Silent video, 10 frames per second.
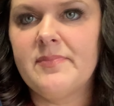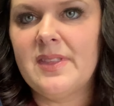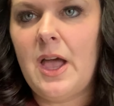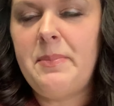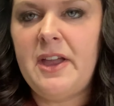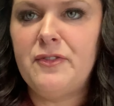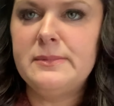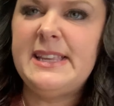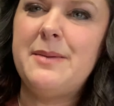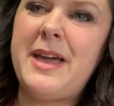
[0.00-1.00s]
a pair from
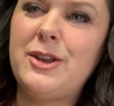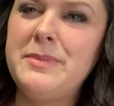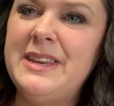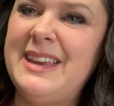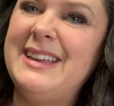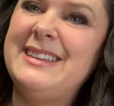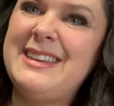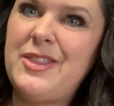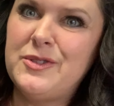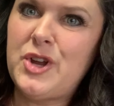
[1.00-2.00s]
Sam Edelman and
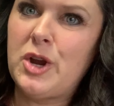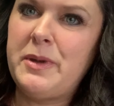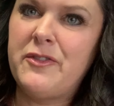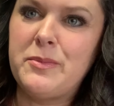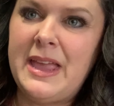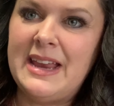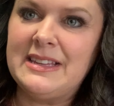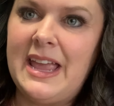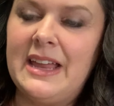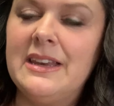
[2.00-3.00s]
another dark pair from
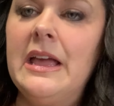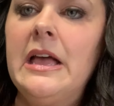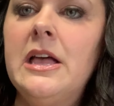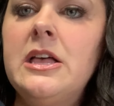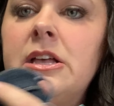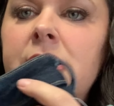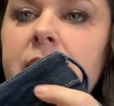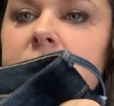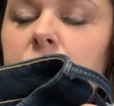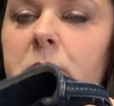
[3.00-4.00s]
Can.
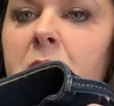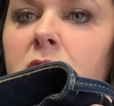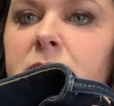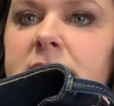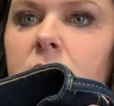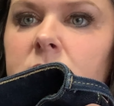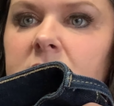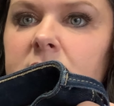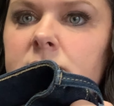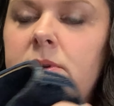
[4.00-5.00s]
So I probably don't need
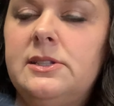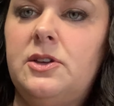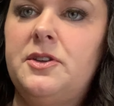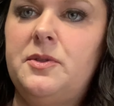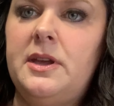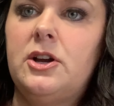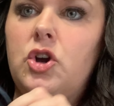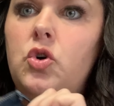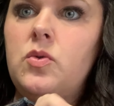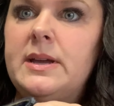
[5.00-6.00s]
these ones, although they are
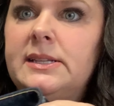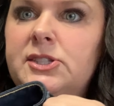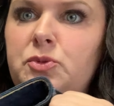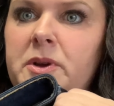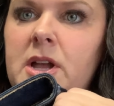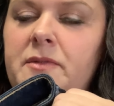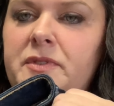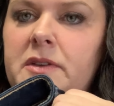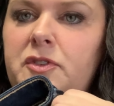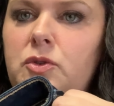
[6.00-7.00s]
always super comfy.
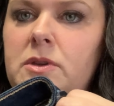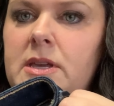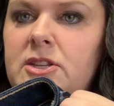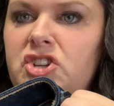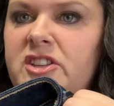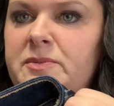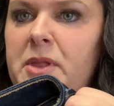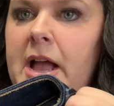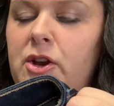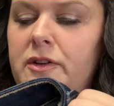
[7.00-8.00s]
If you get Just
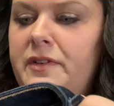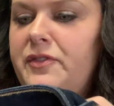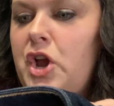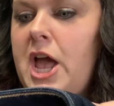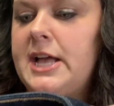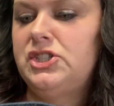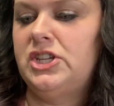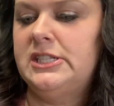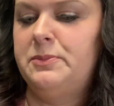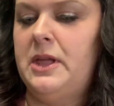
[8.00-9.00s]
Black or have ever had
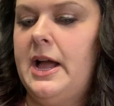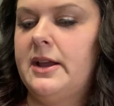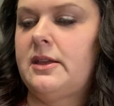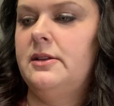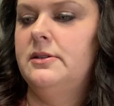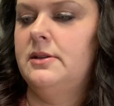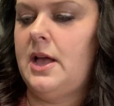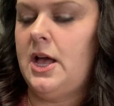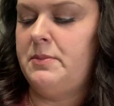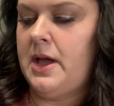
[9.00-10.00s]
Just Black,
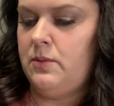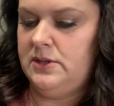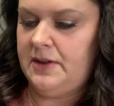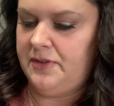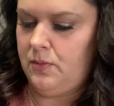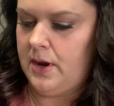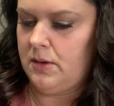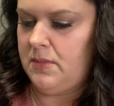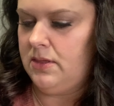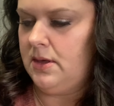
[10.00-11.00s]
I would definitely
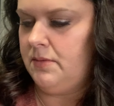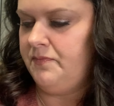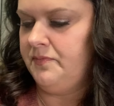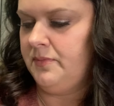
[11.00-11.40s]
recommend them.